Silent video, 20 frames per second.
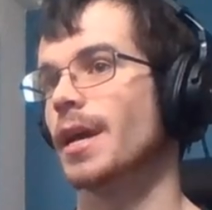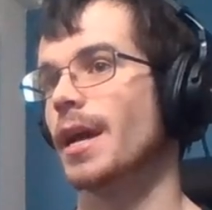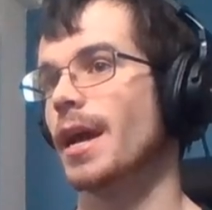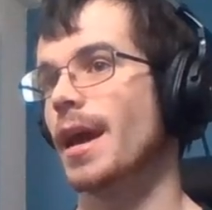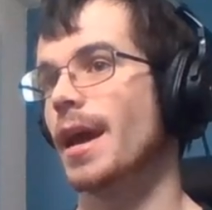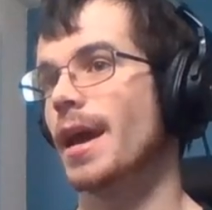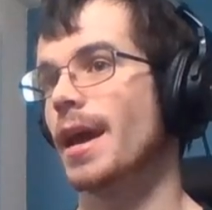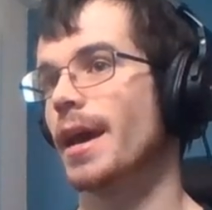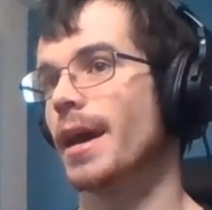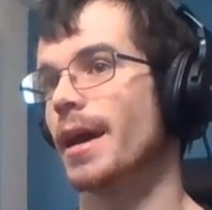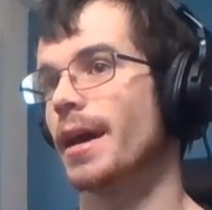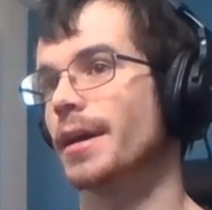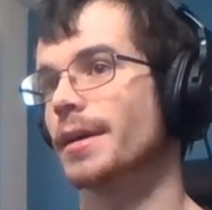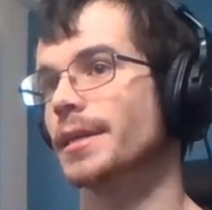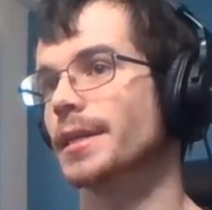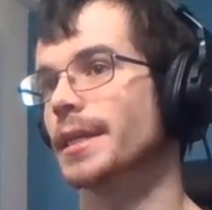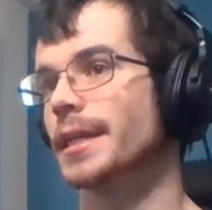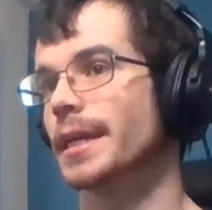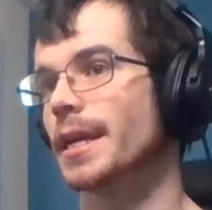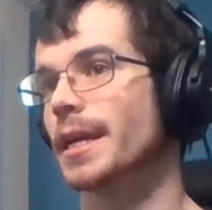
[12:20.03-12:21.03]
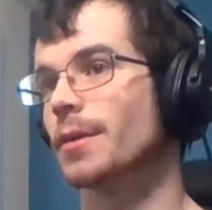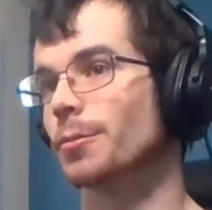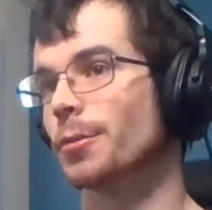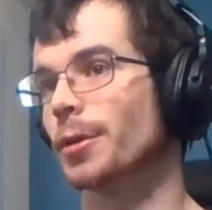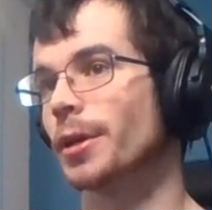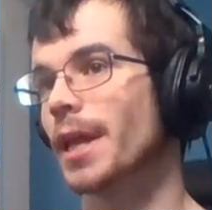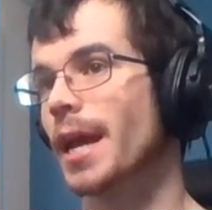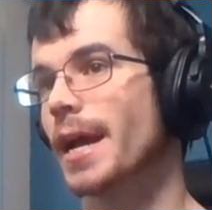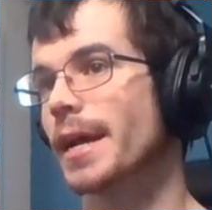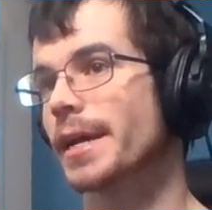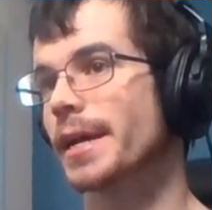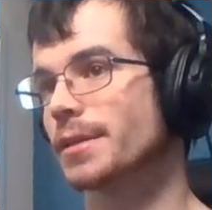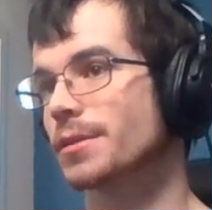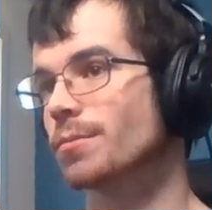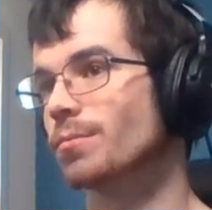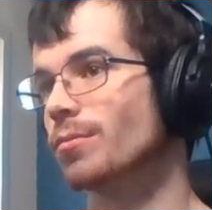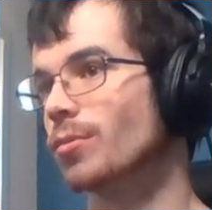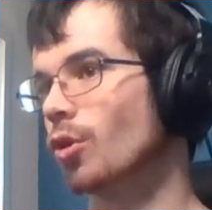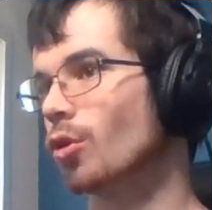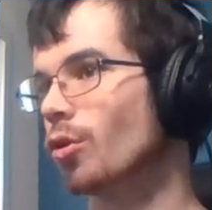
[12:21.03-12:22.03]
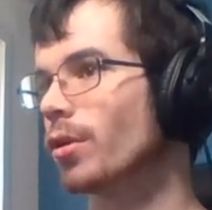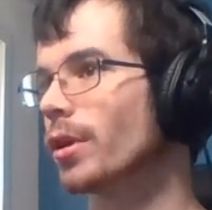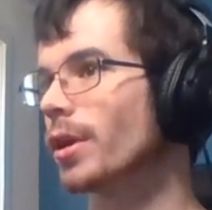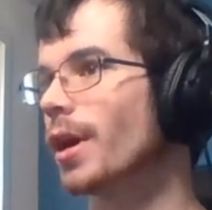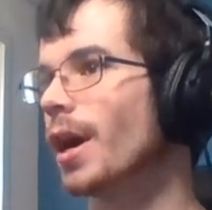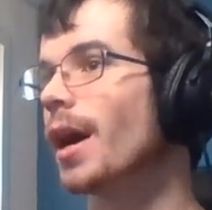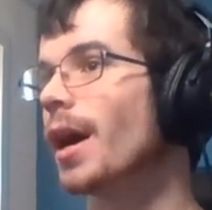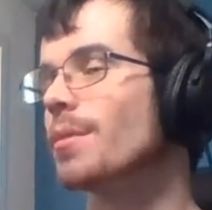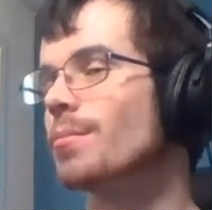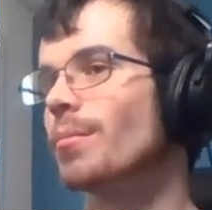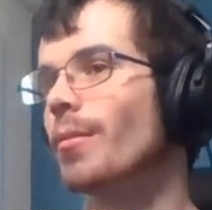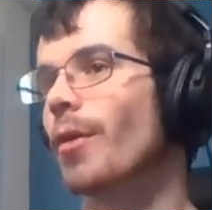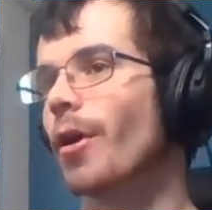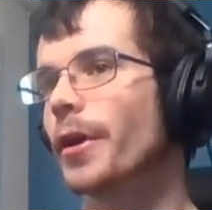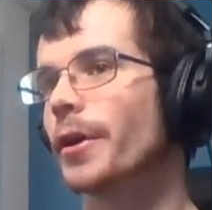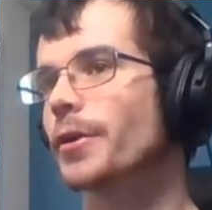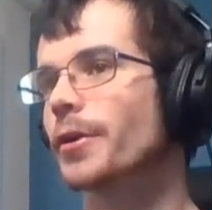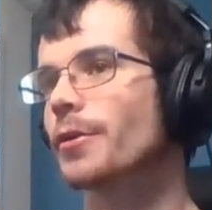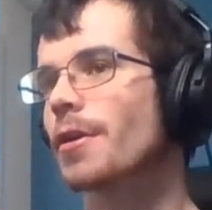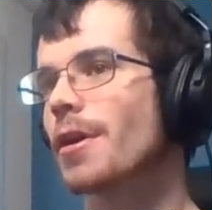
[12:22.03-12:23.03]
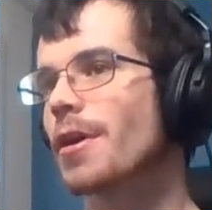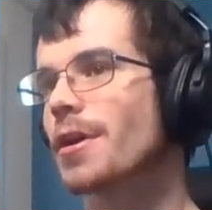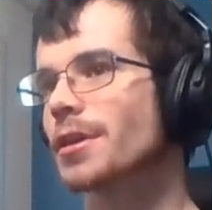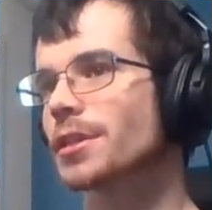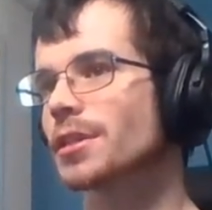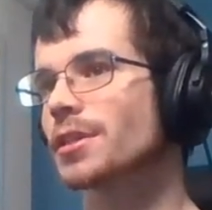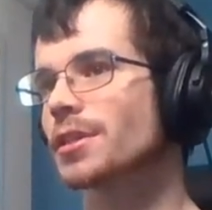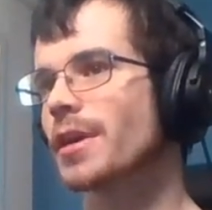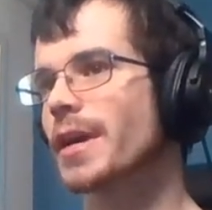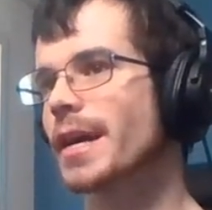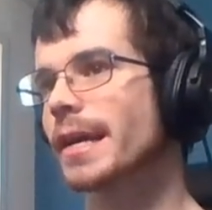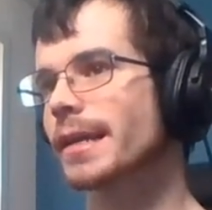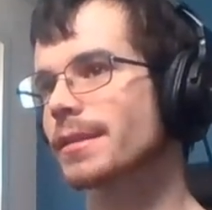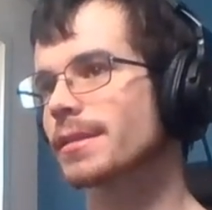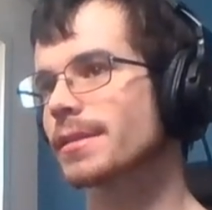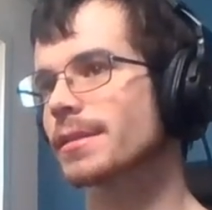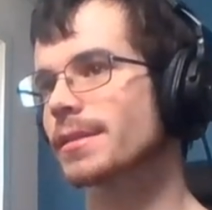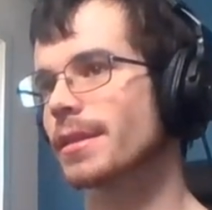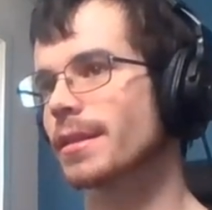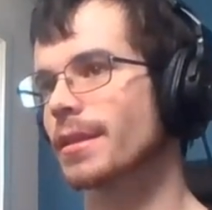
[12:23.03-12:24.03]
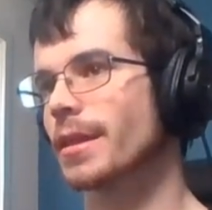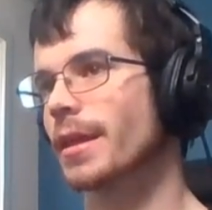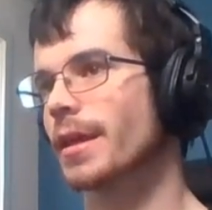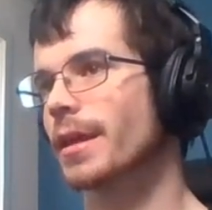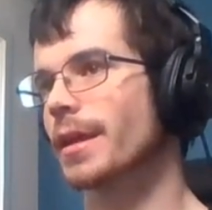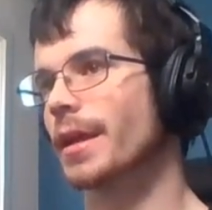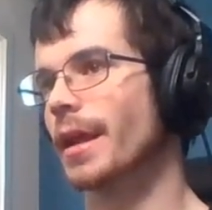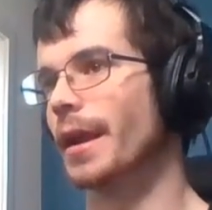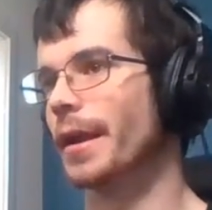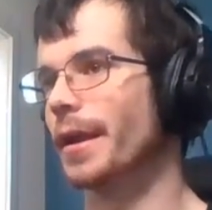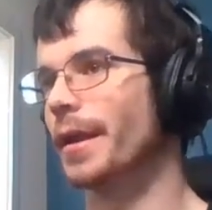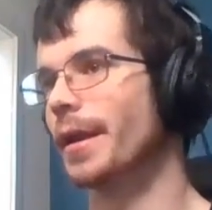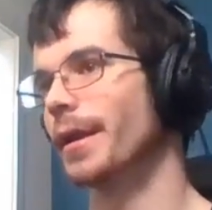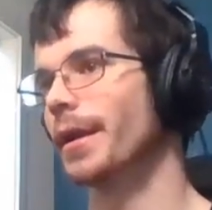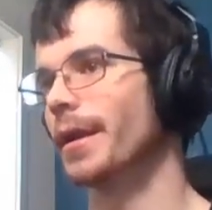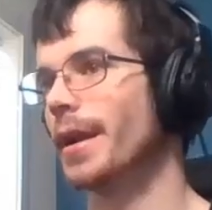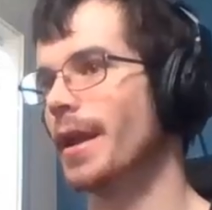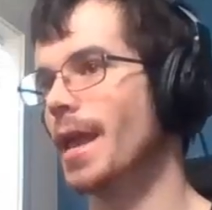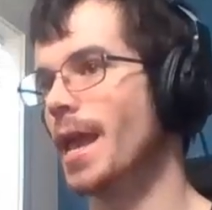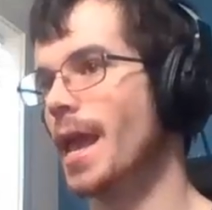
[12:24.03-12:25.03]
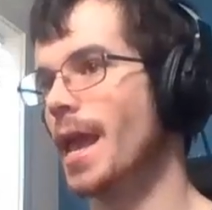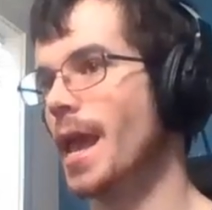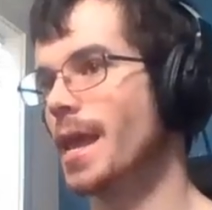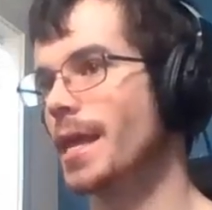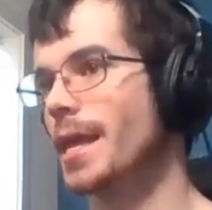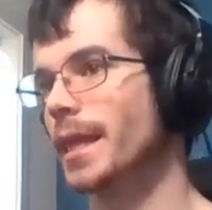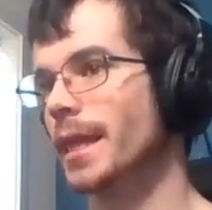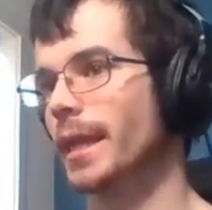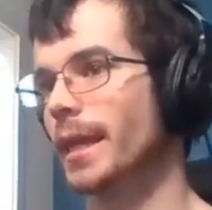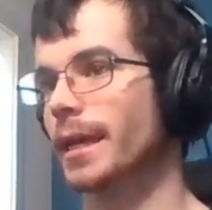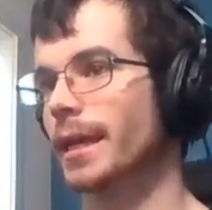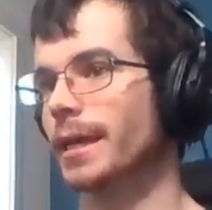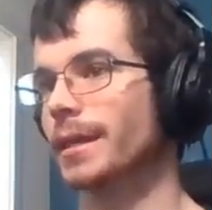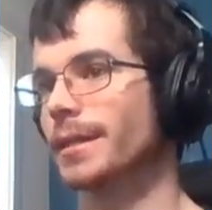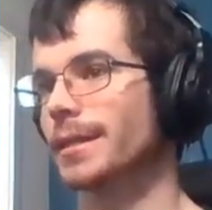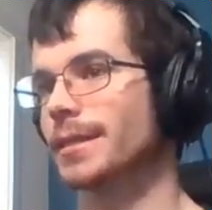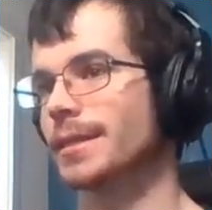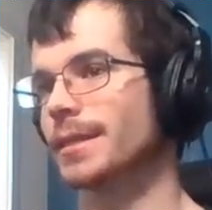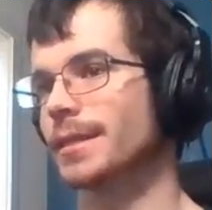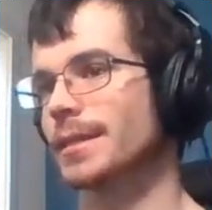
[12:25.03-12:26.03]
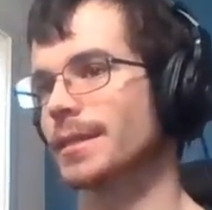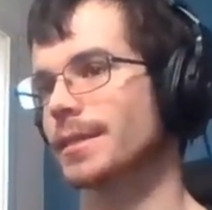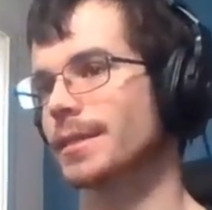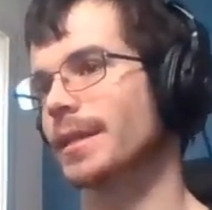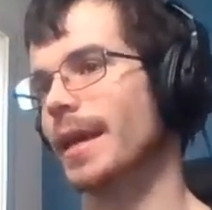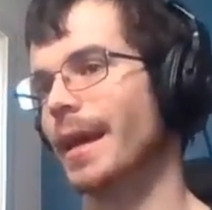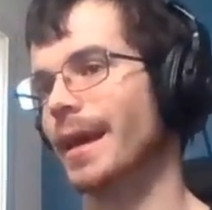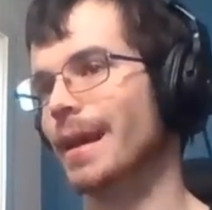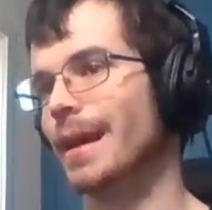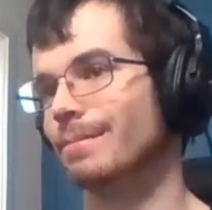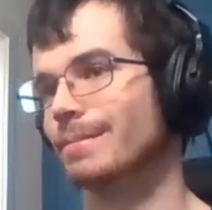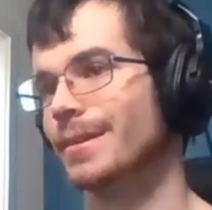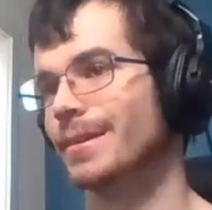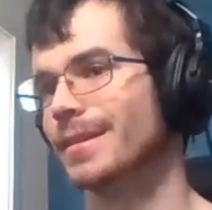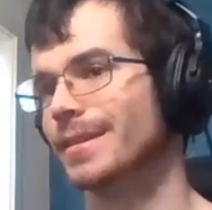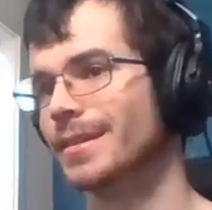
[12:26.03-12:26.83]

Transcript: And it relies more on Mario Kart strats than anything else in this game.